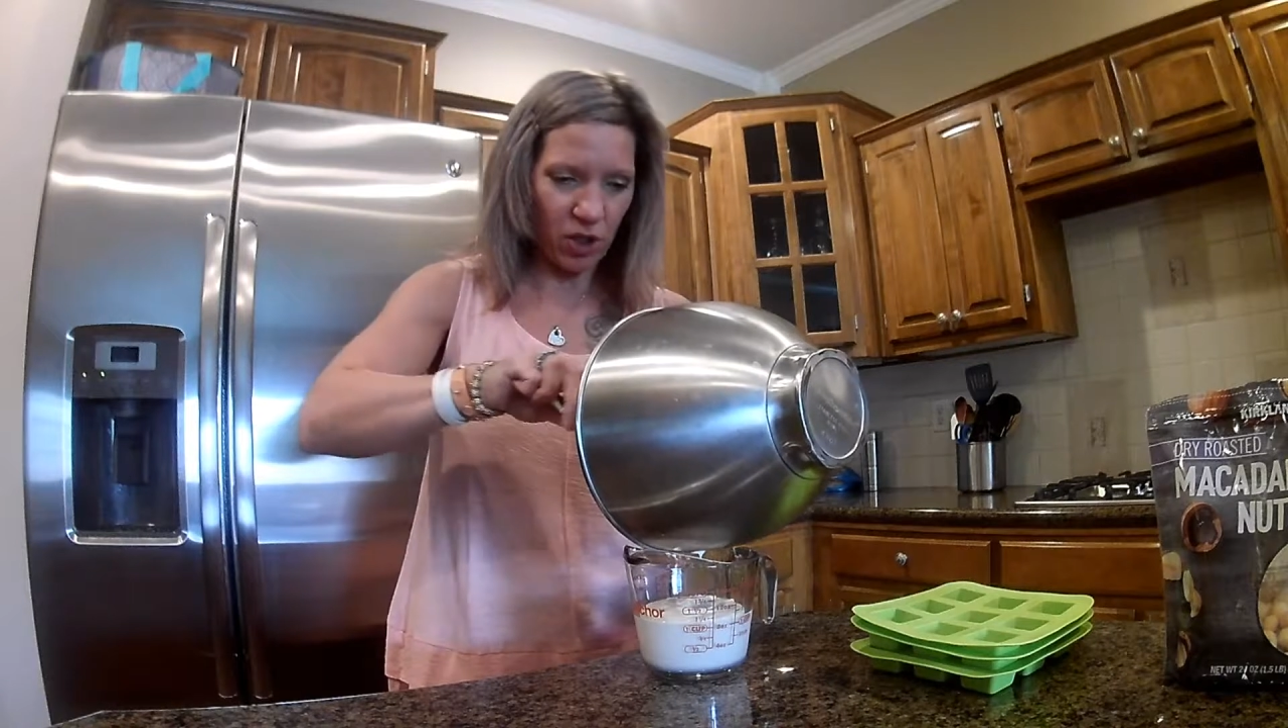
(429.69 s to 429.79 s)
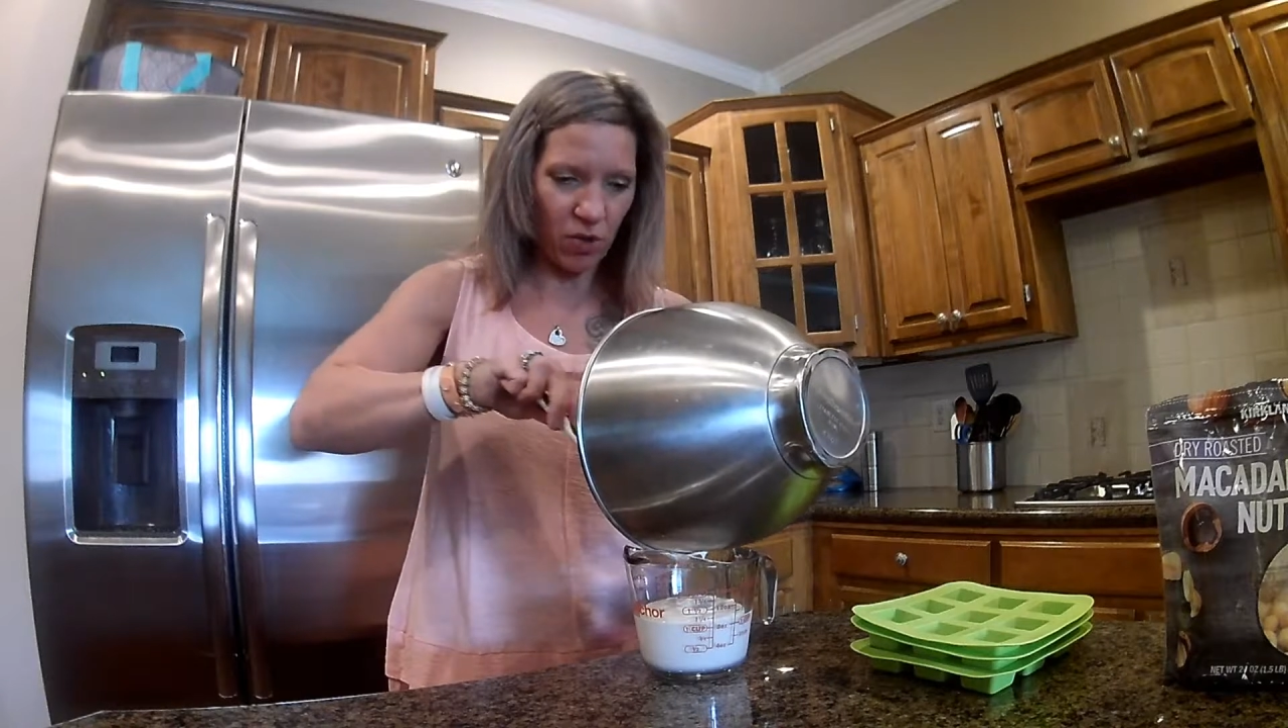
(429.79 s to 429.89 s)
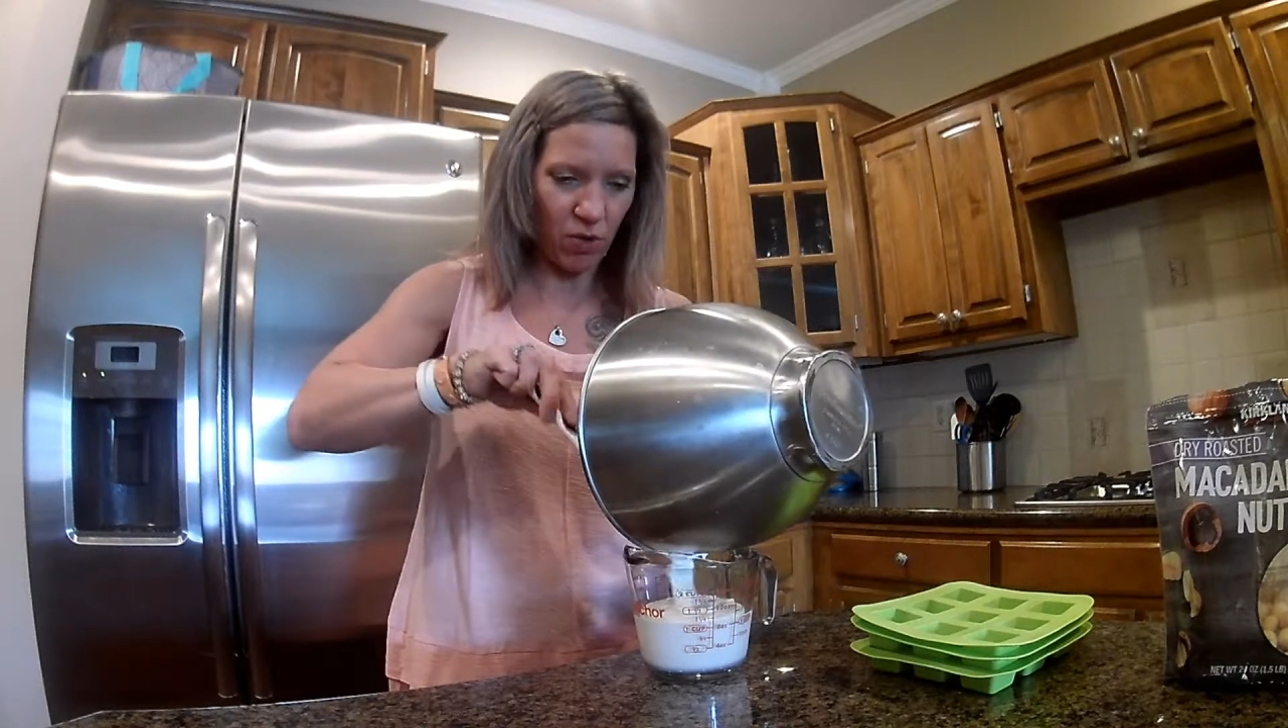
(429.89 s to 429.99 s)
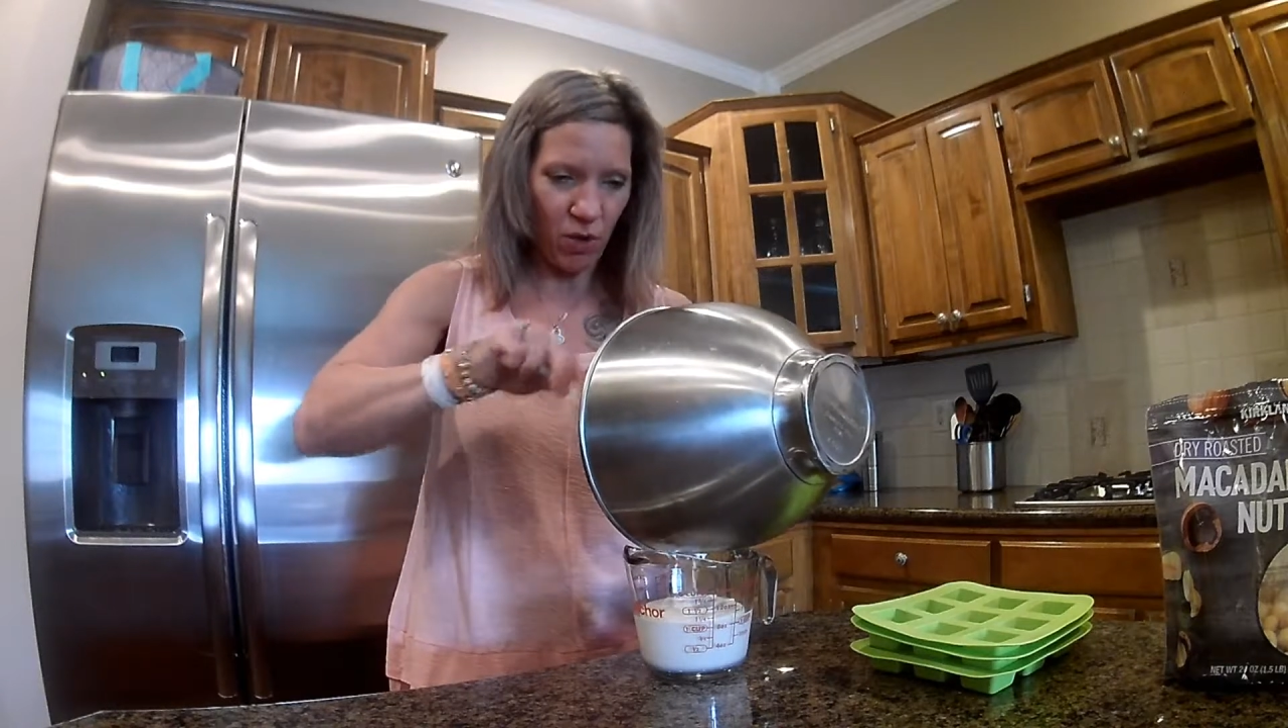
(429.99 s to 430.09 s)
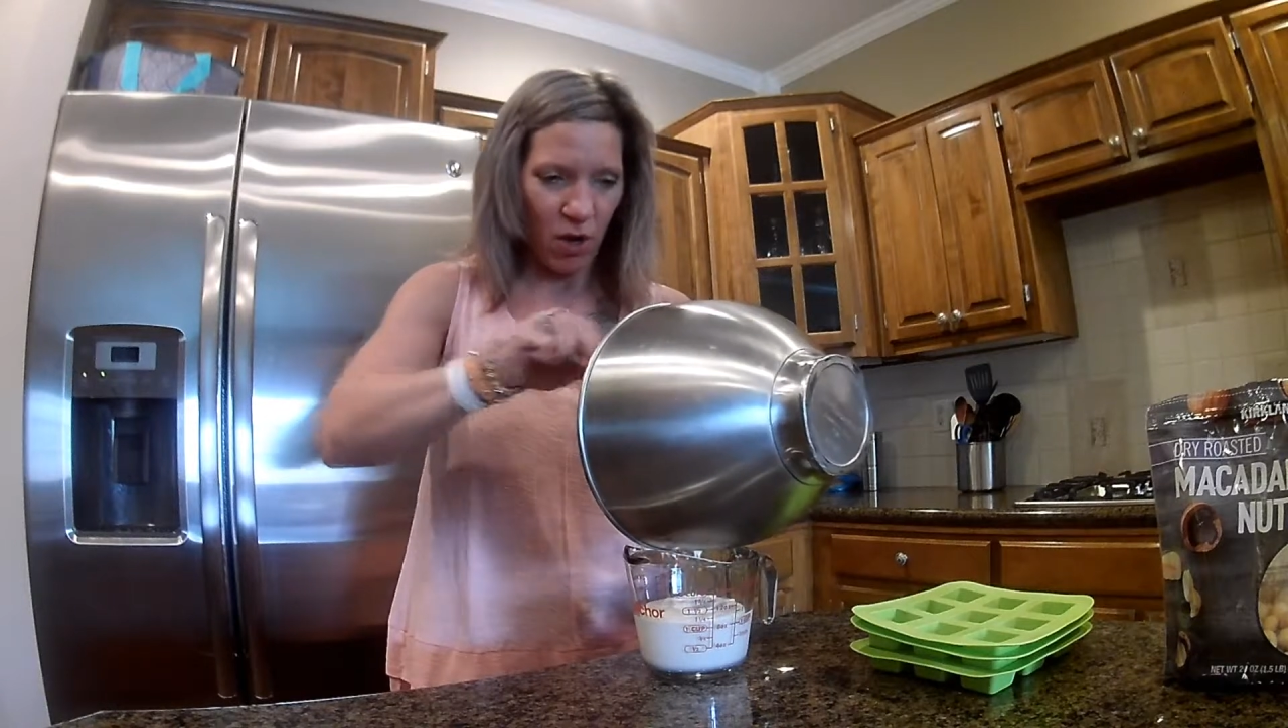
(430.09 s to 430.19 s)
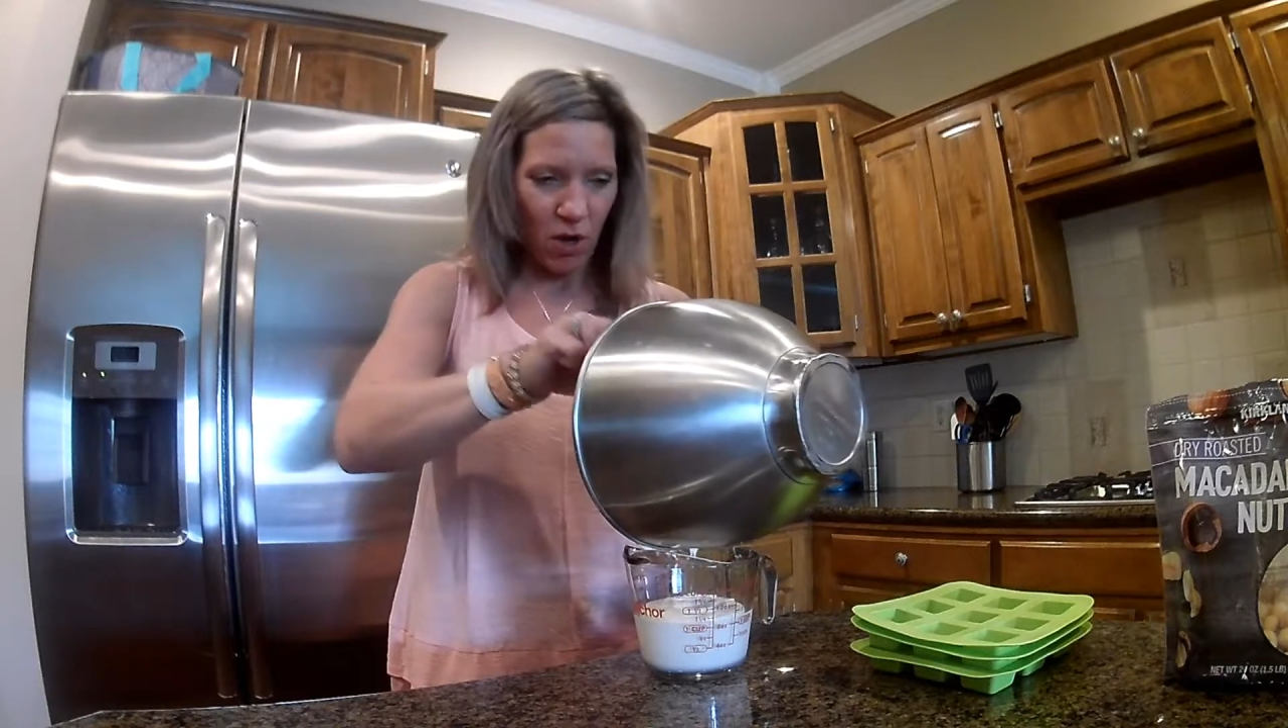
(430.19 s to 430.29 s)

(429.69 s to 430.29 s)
to